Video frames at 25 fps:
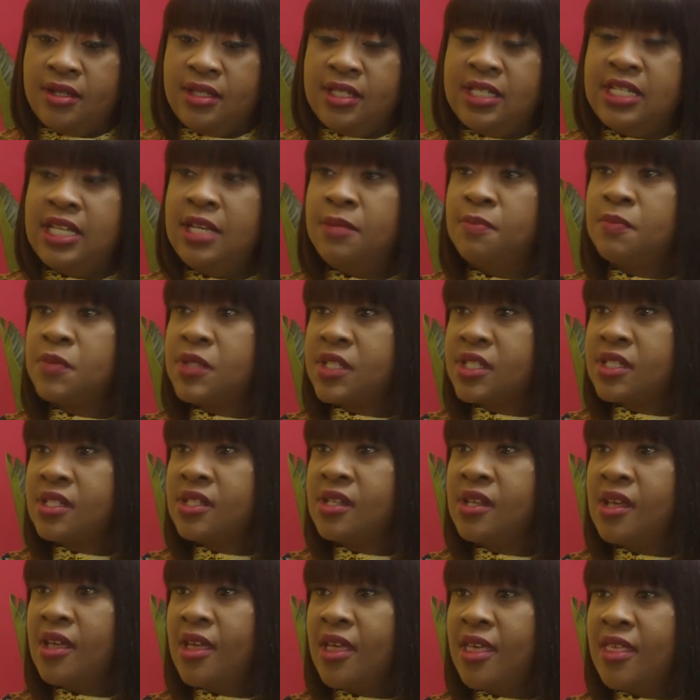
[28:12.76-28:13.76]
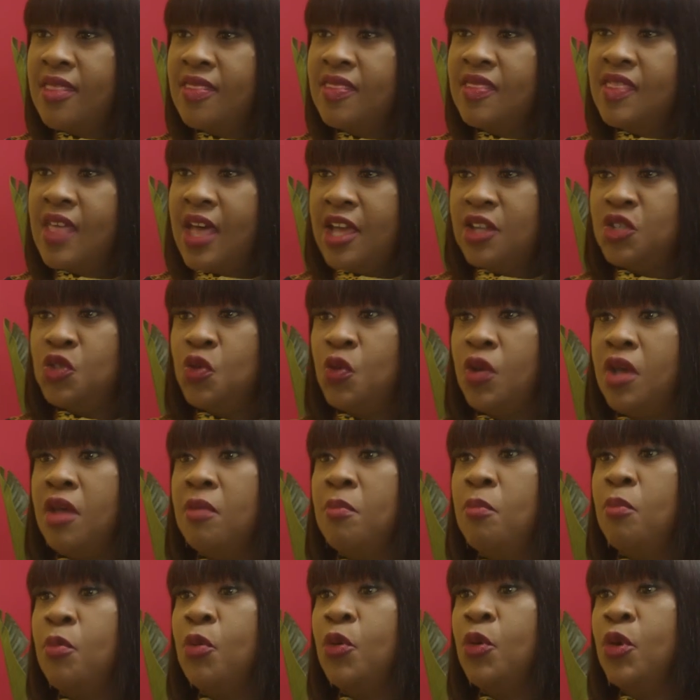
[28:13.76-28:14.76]
tips that you
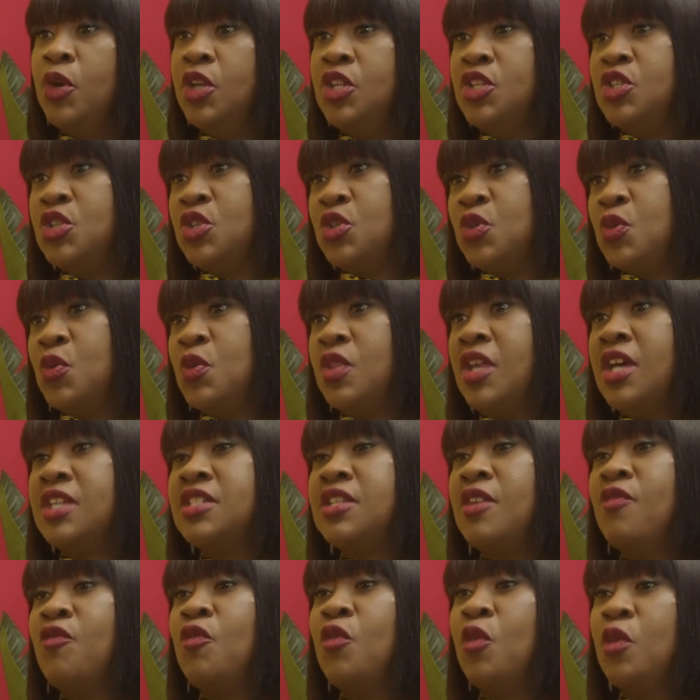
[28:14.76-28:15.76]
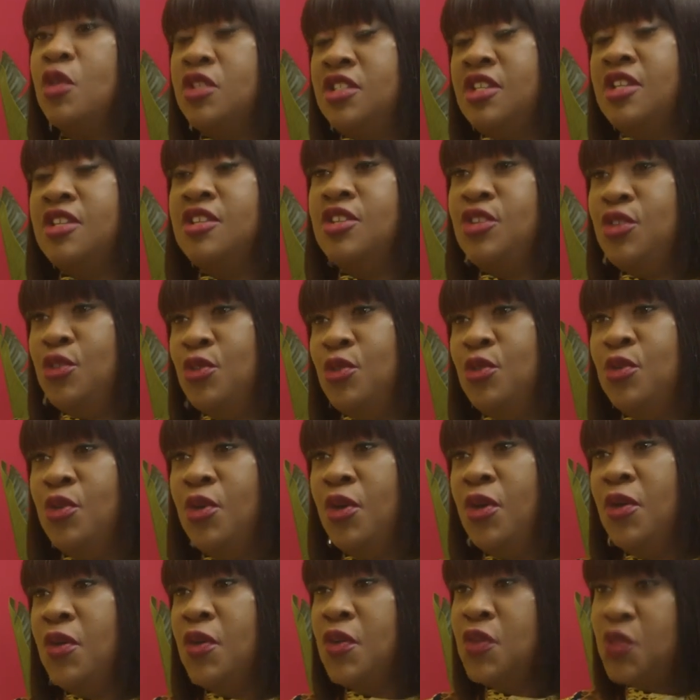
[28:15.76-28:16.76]
can point to that have gotten you
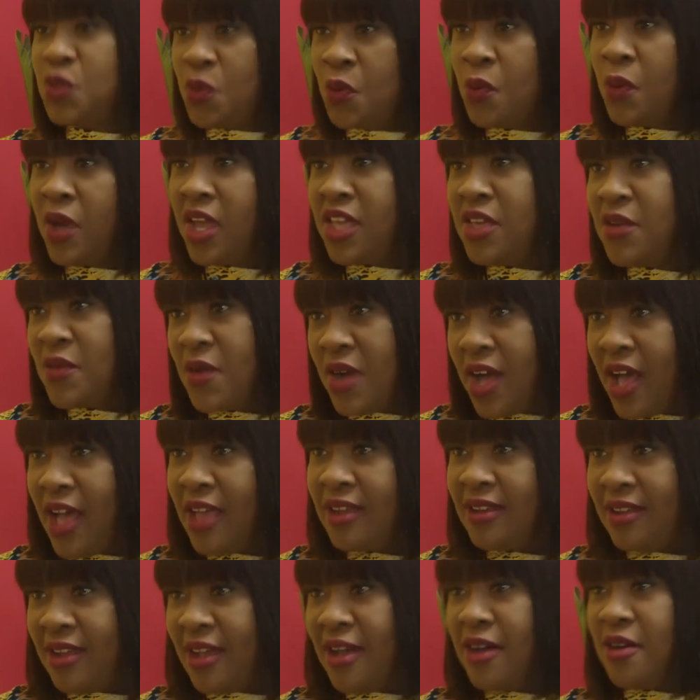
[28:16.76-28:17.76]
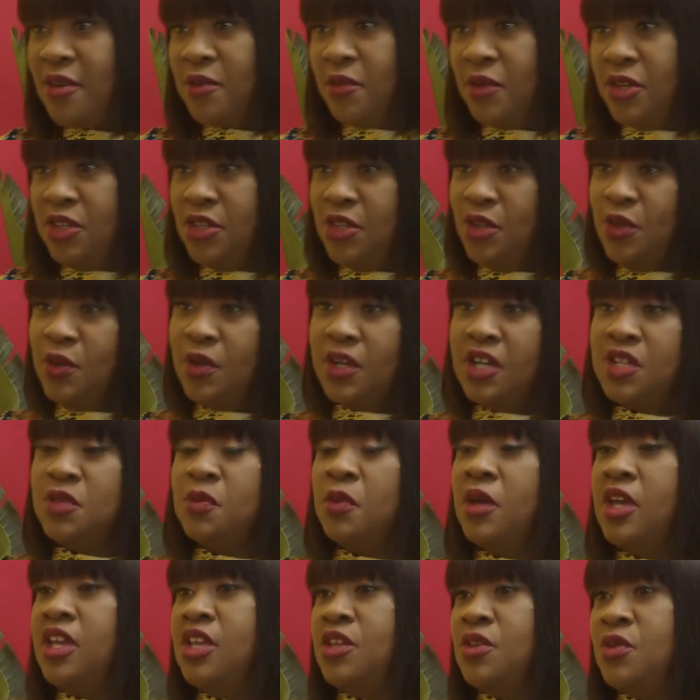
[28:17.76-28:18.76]
to where you are now. When you look
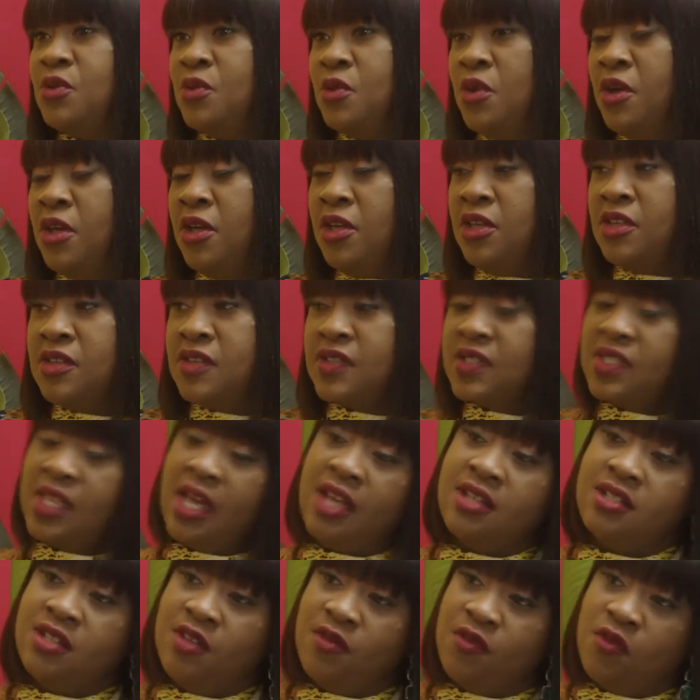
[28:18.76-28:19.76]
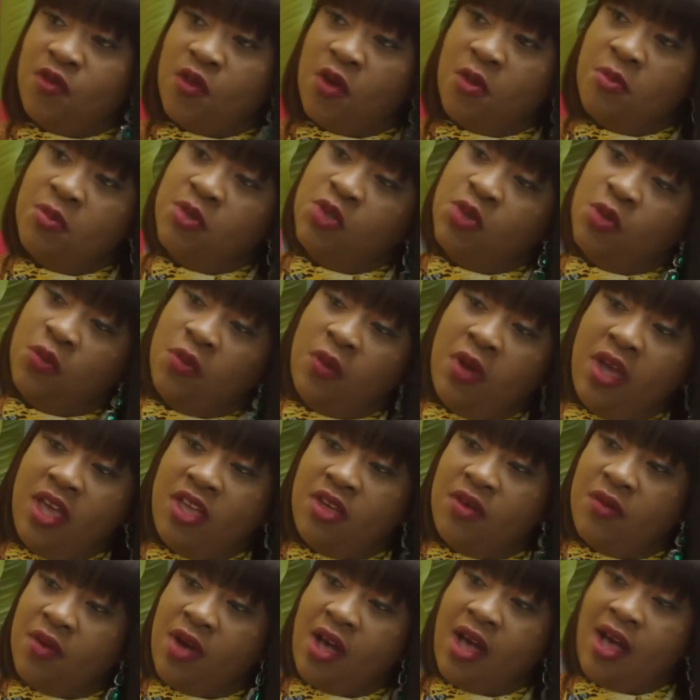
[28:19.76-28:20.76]
at where you started from to where
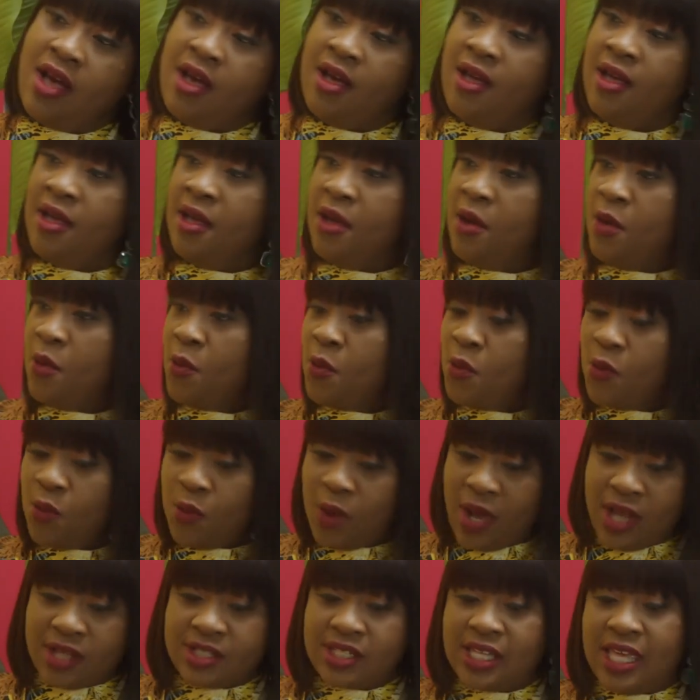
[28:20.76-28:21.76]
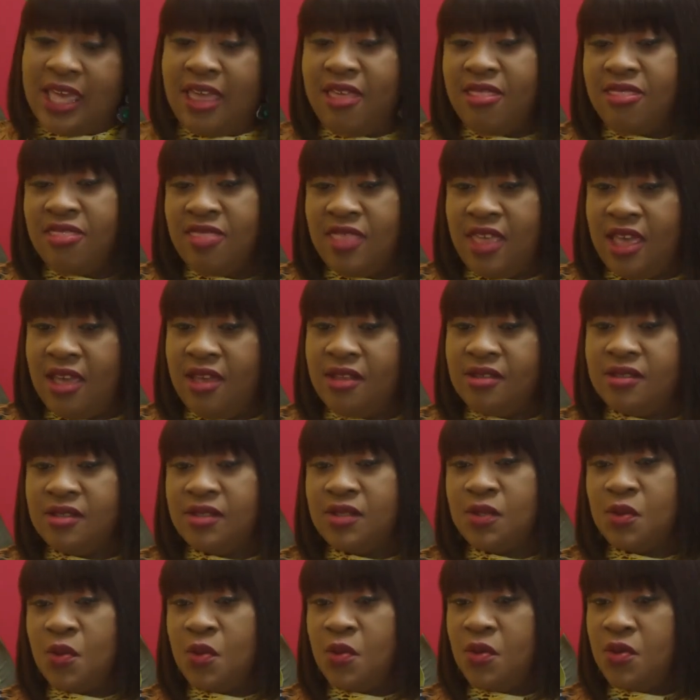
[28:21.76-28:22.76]
you are, what key
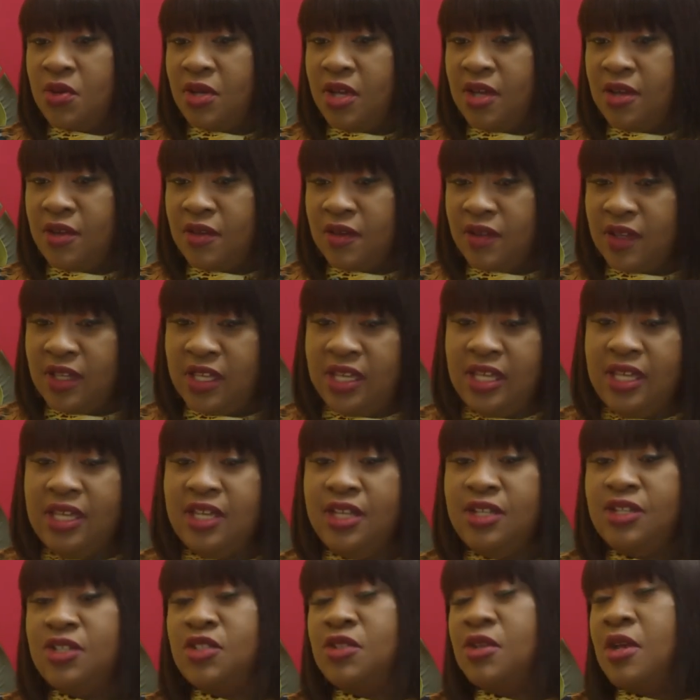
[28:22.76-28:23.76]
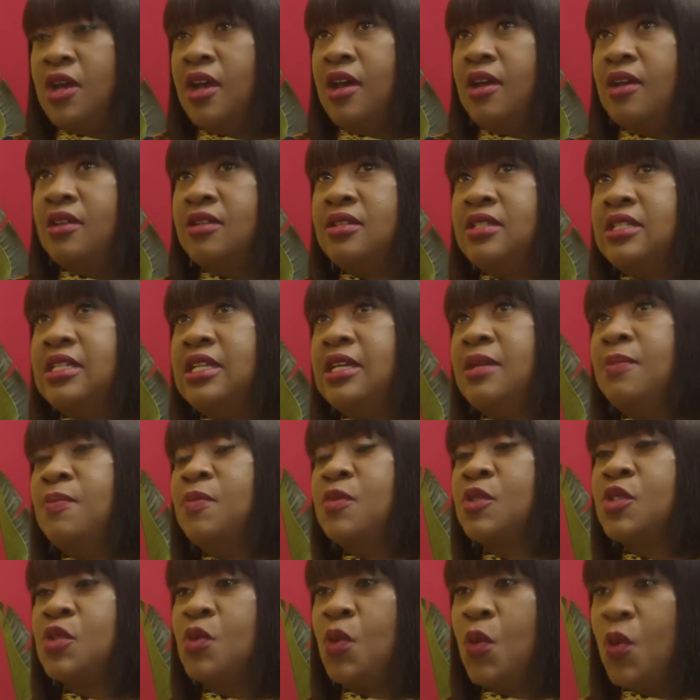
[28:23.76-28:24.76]
things or key
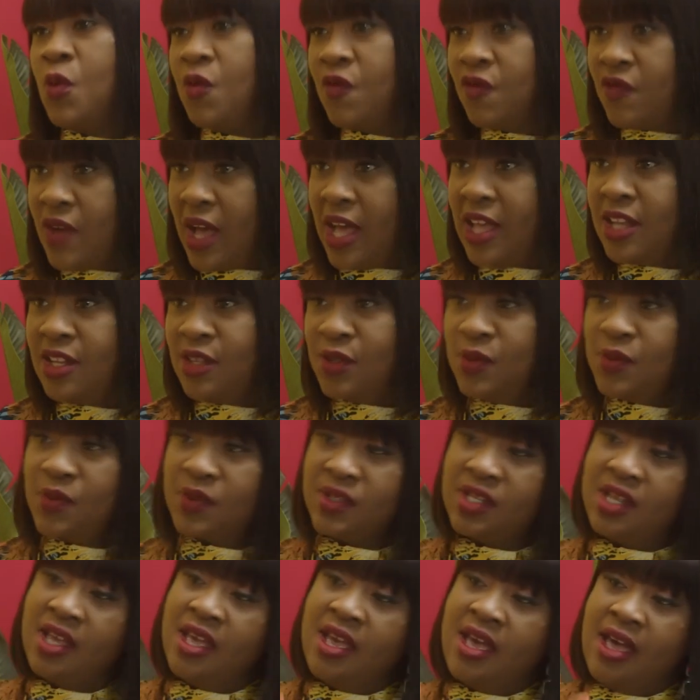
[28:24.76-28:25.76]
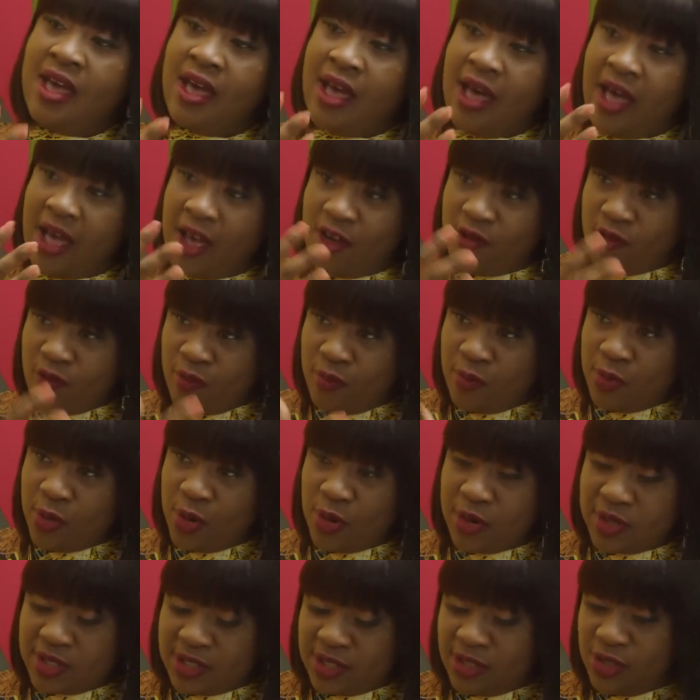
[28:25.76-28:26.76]
tips or values have
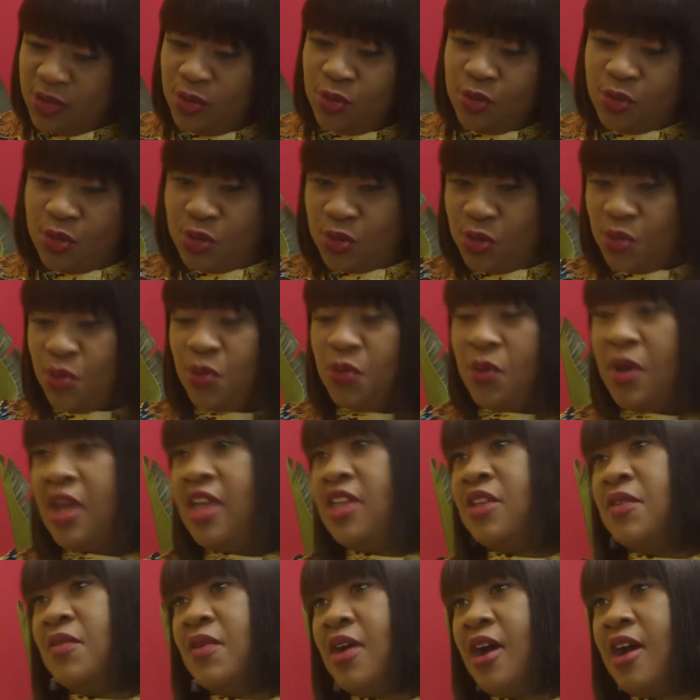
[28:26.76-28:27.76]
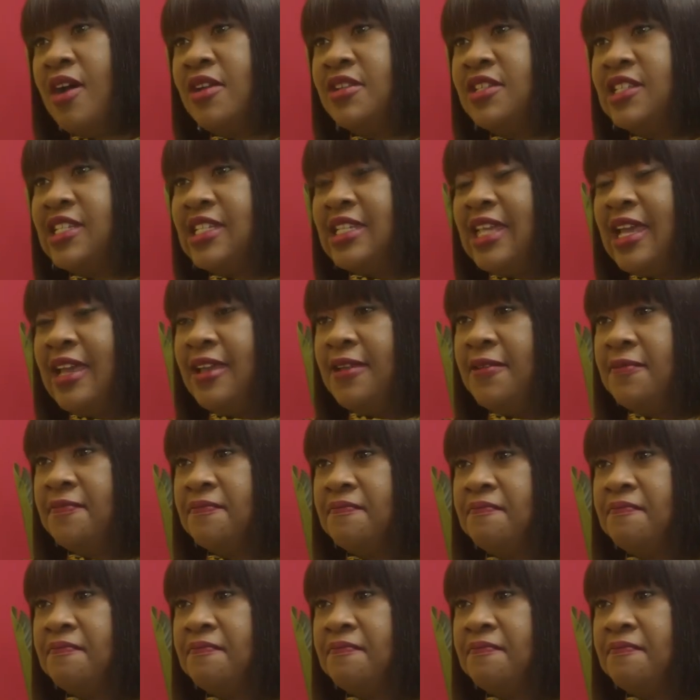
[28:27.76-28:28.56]
brought you to where you are today?